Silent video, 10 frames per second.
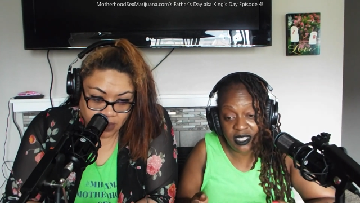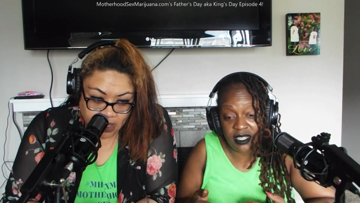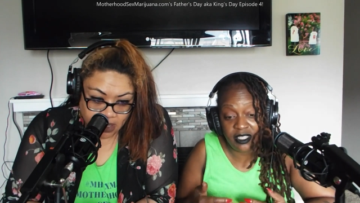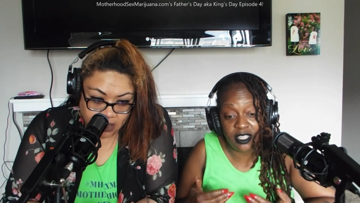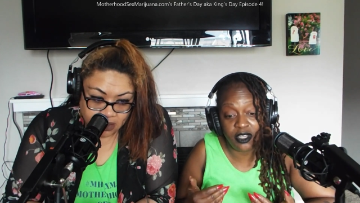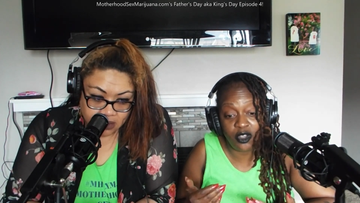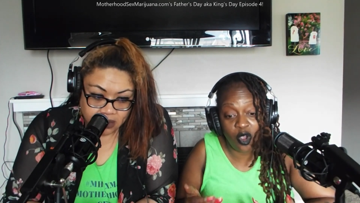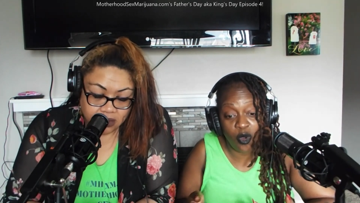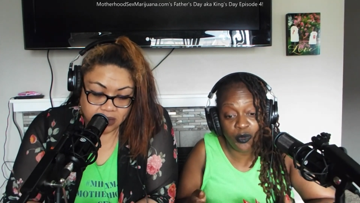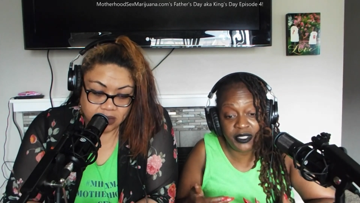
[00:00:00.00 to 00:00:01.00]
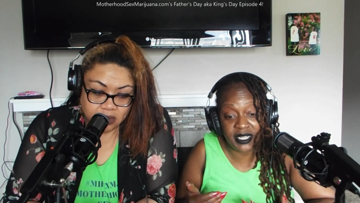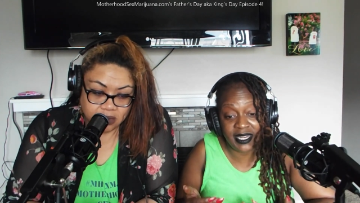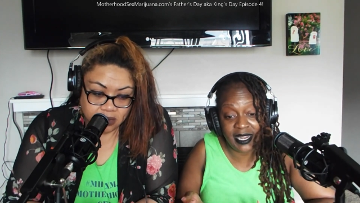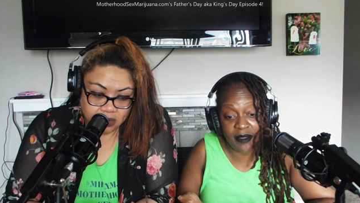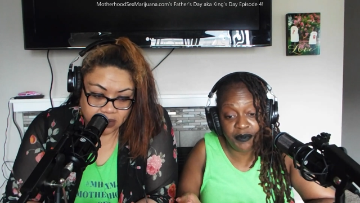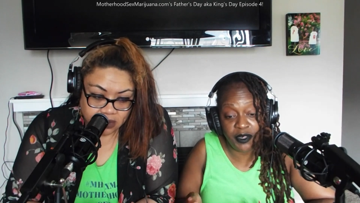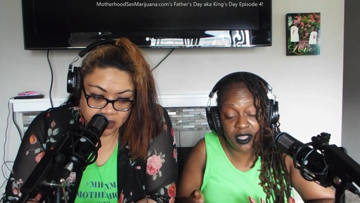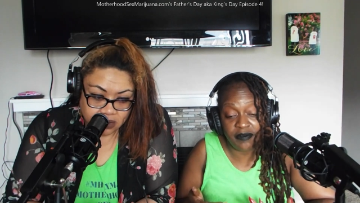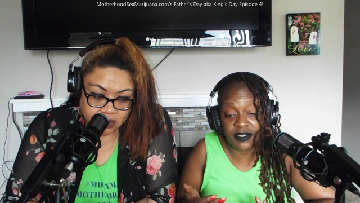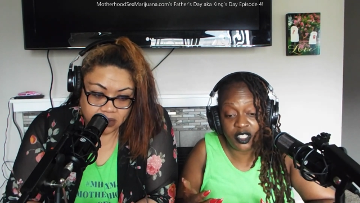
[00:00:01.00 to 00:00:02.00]
Speaker 1: the, right. the golden level
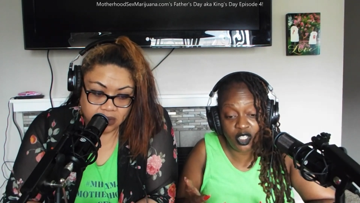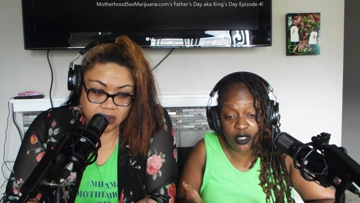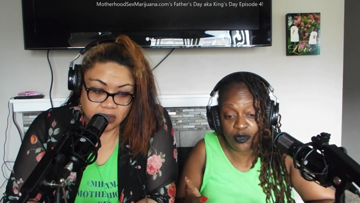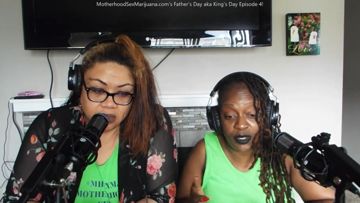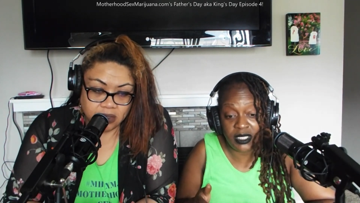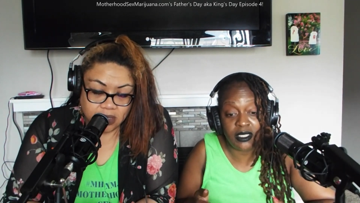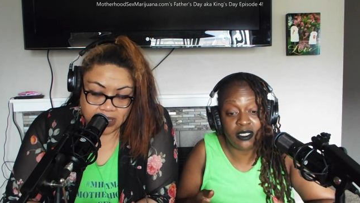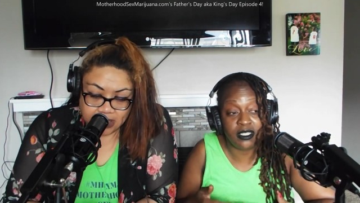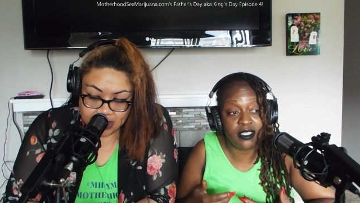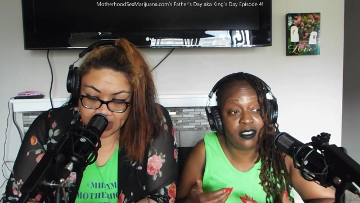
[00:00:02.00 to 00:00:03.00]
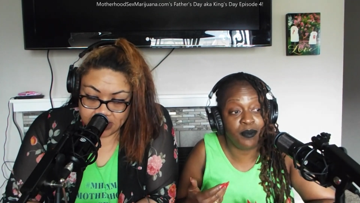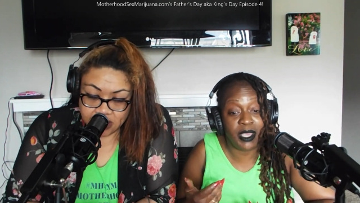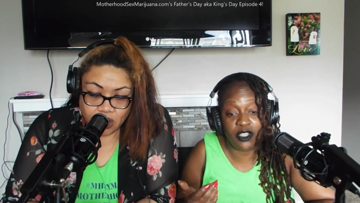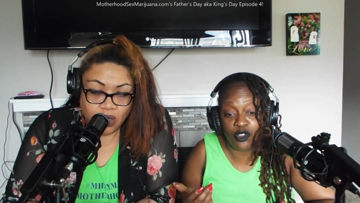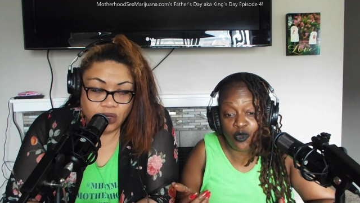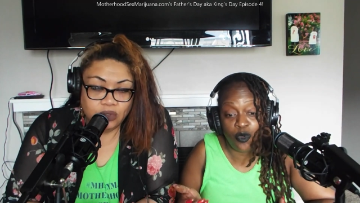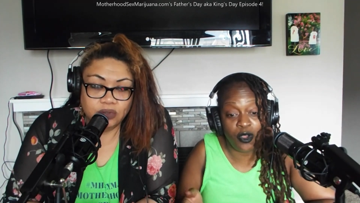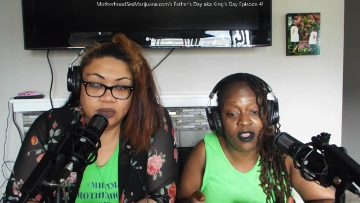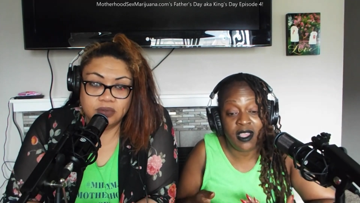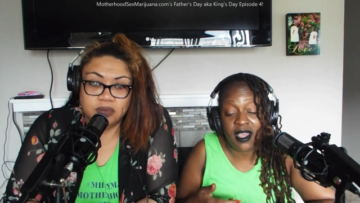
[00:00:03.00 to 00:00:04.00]
of the children to, to make
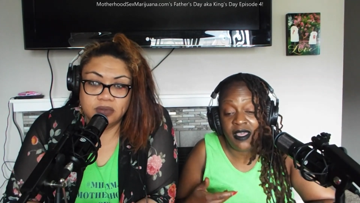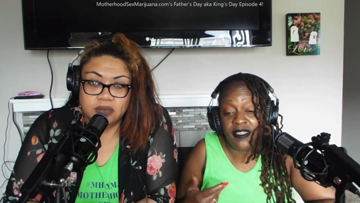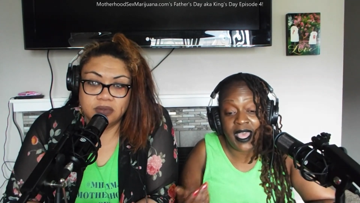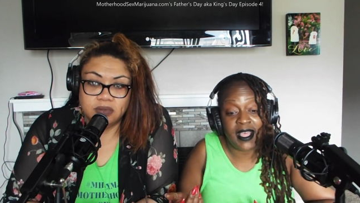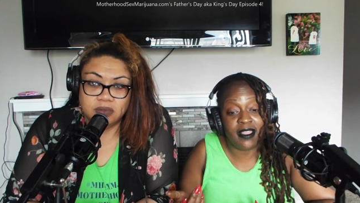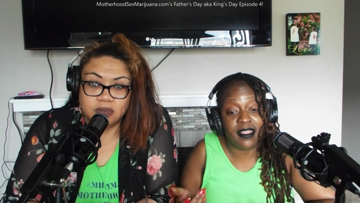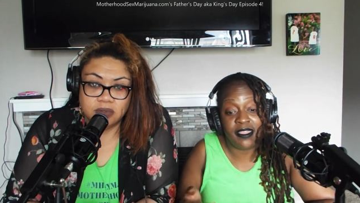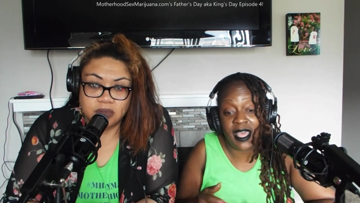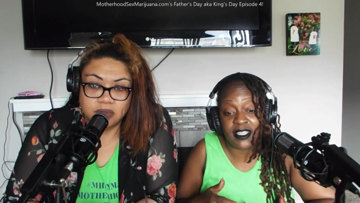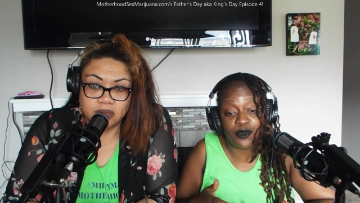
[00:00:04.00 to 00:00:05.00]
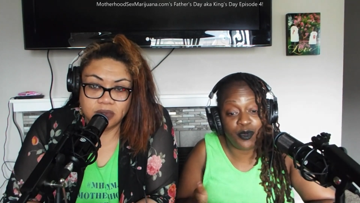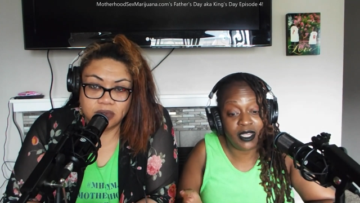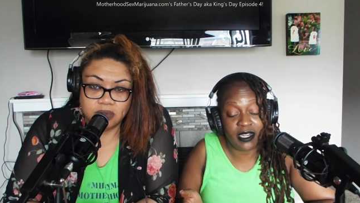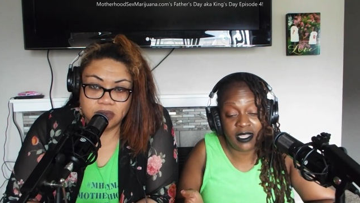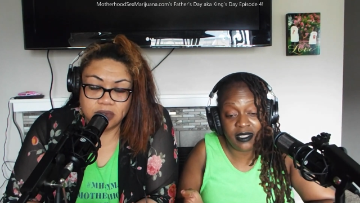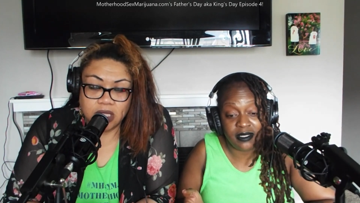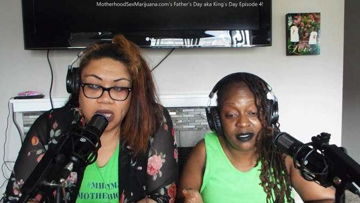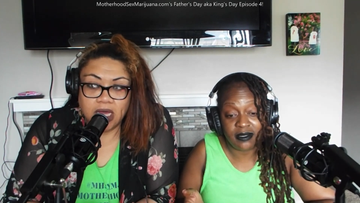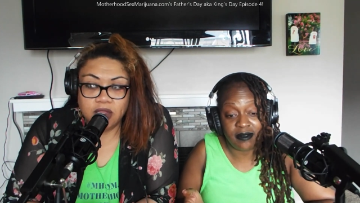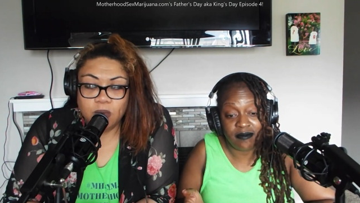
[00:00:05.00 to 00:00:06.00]
sure that that's what it
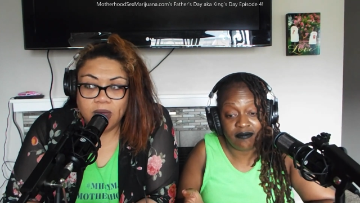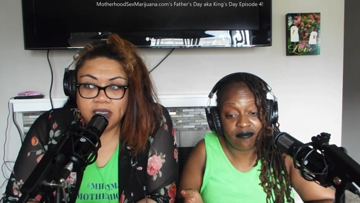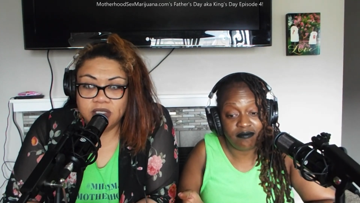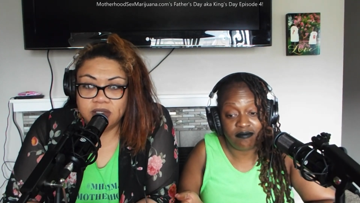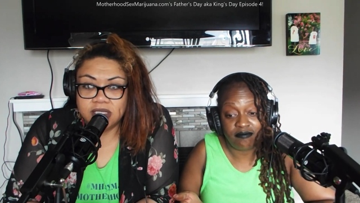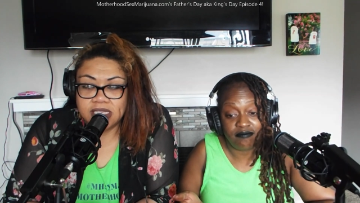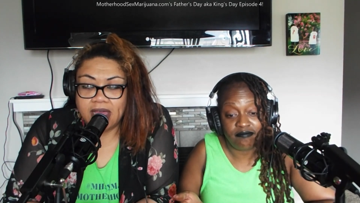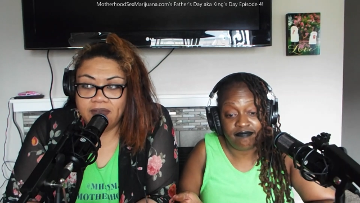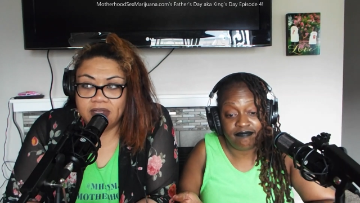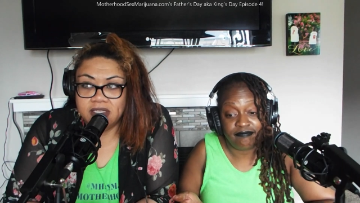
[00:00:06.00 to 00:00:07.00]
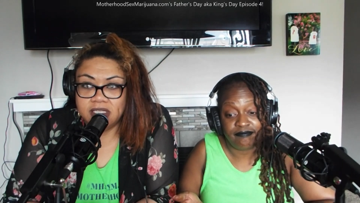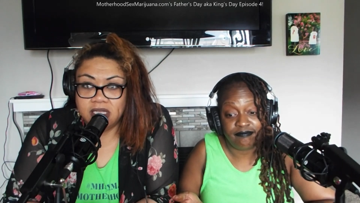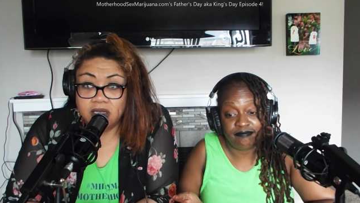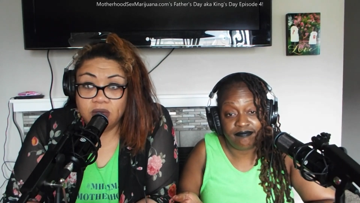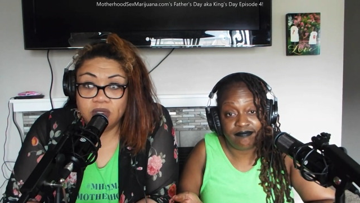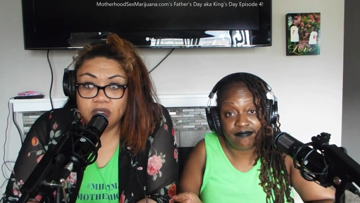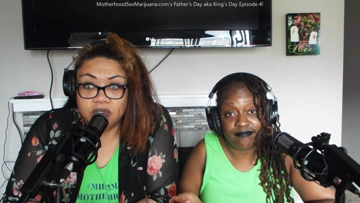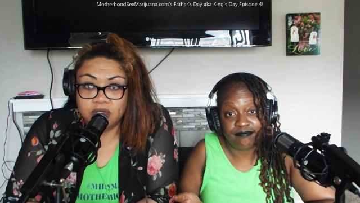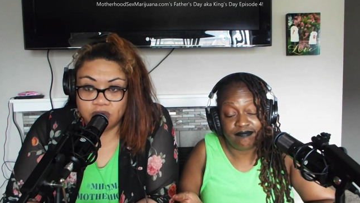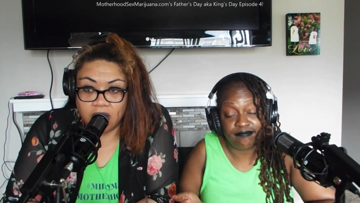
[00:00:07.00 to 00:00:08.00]
is.
Speaker 2: Otherwise, you just have continual
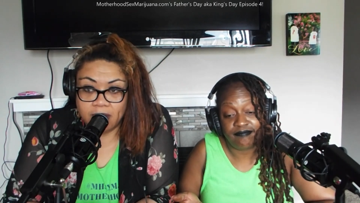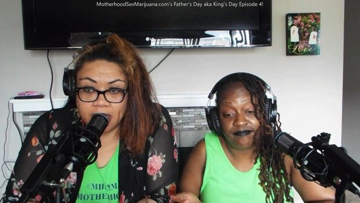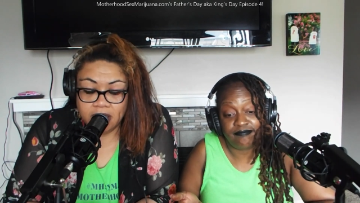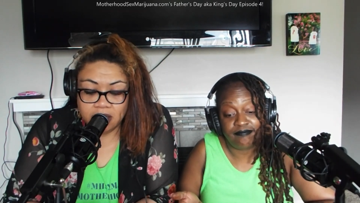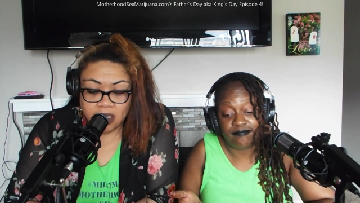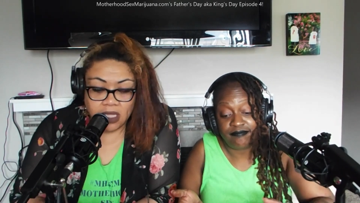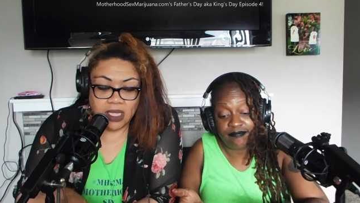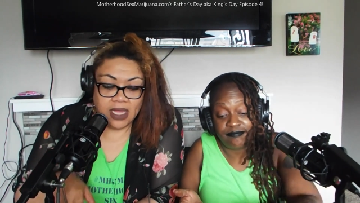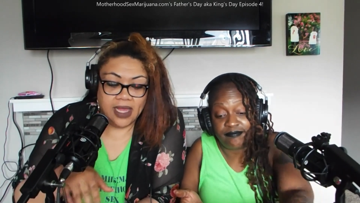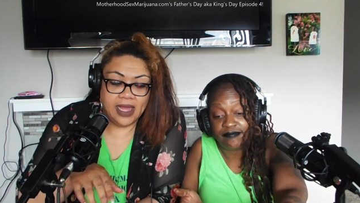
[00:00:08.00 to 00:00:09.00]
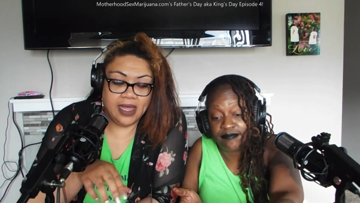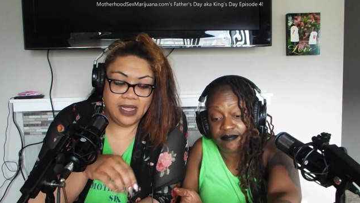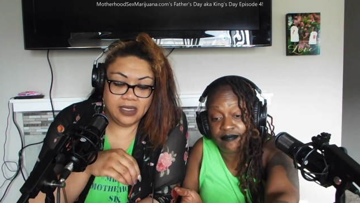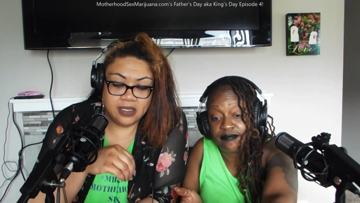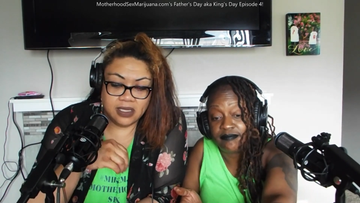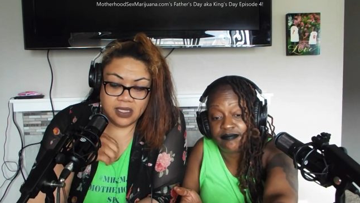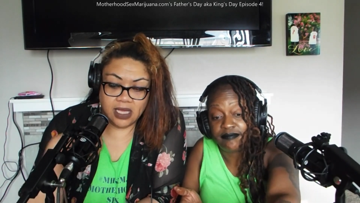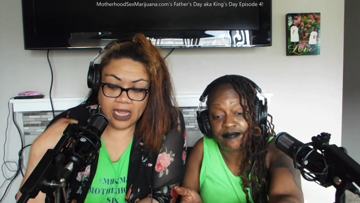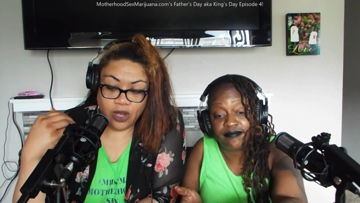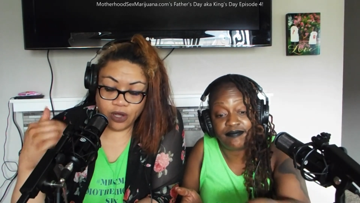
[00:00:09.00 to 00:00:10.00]
trauma and
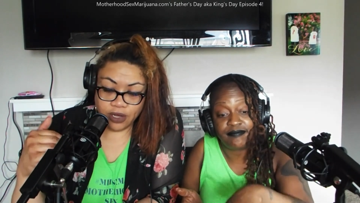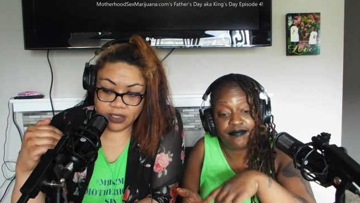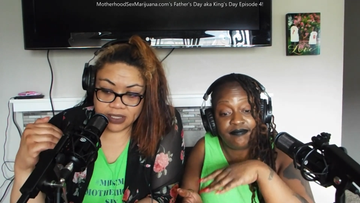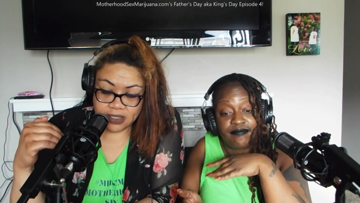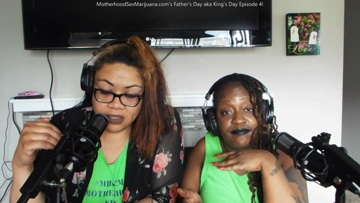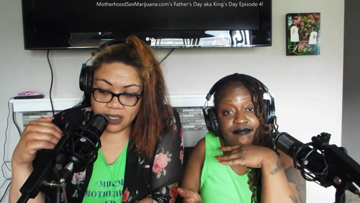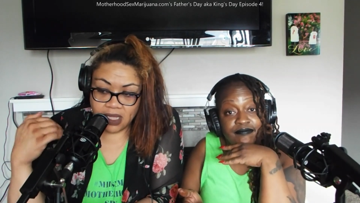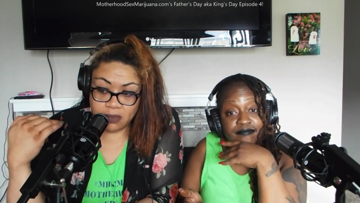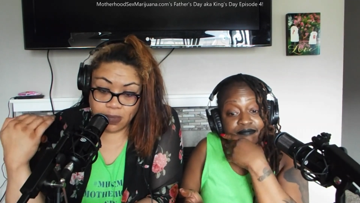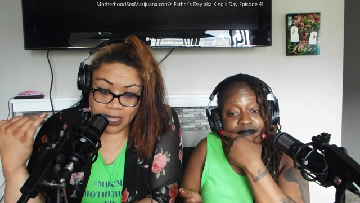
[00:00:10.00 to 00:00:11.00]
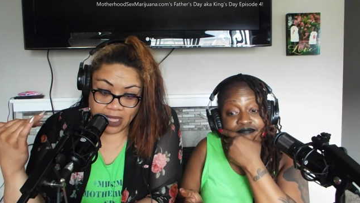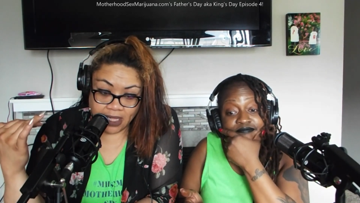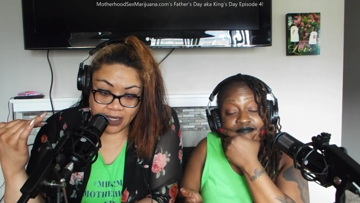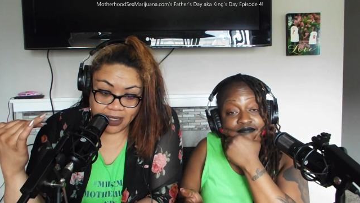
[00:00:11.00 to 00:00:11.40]
hurt and pain,